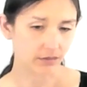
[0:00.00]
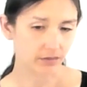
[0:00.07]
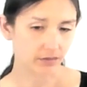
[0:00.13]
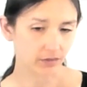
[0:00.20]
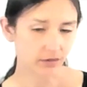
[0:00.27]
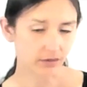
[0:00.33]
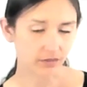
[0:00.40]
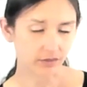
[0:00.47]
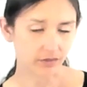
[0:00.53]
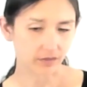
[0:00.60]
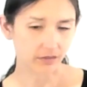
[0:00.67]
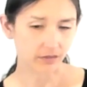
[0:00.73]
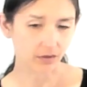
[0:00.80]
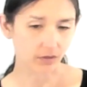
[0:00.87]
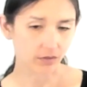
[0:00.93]
looks
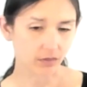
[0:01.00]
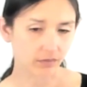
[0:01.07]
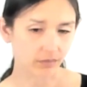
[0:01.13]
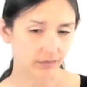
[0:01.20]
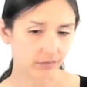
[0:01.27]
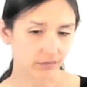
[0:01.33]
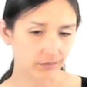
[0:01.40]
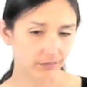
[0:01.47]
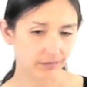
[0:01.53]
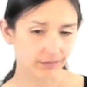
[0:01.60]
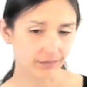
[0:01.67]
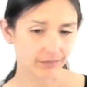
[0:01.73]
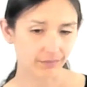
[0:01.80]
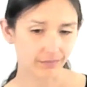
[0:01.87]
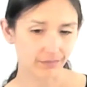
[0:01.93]
as though
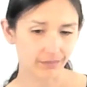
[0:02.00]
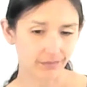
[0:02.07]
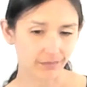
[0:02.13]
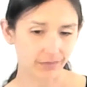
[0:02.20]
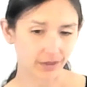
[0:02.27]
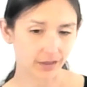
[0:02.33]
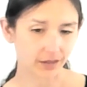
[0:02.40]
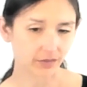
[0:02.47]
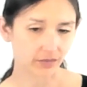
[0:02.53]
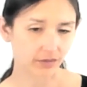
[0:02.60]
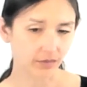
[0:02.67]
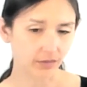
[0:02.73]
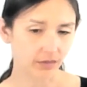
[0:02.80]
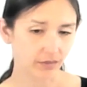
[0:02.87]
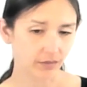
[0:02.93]
it
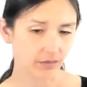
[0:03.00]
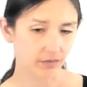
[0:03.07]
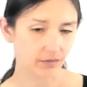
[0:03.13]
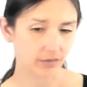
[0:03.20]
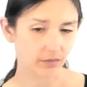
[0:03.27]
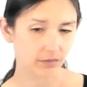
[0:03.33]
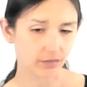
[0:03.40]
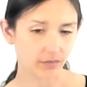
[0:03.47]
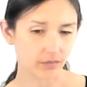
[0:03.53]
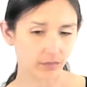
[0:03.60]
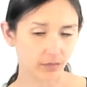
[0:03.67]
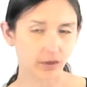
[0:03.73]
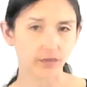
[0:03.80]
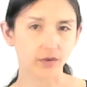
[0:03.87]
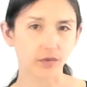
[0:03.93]
is
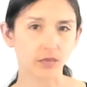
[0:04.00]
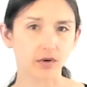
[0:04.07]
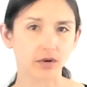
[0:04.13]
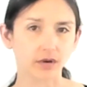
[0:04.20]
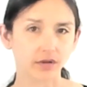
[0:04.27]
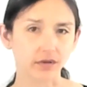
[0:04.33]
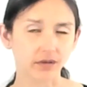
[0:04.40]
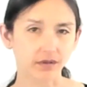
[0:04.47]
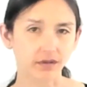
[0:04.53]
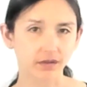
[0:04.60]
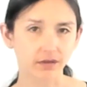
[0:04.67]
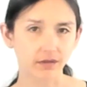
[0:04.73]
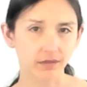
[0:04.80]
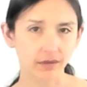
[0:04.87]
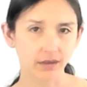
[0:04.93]
one of the worst
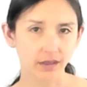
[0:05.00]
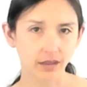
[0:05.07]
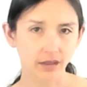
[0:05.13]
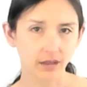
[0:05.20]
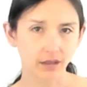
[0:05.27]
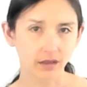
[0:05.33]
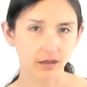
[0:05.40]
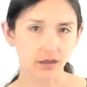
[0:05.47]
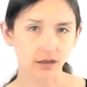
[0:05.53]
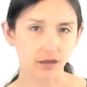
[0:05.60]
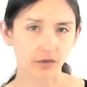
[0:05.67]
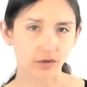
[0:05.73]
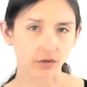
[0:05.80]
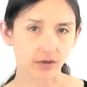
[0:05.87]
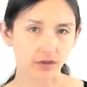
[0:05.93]
of
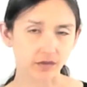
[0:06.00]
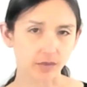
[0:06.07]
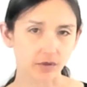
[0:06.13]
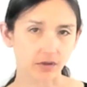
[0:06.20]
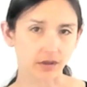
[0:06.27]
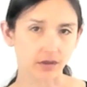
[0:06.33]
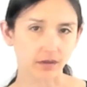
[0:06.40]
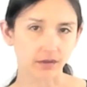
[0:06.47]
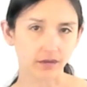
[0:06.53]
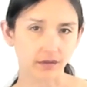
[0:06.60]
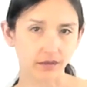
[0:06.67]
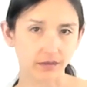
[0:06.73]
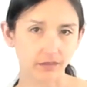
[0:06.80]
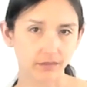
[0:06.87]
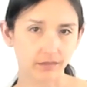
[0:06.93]
your
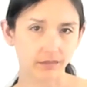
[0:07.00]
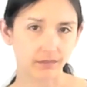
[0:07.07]
experience.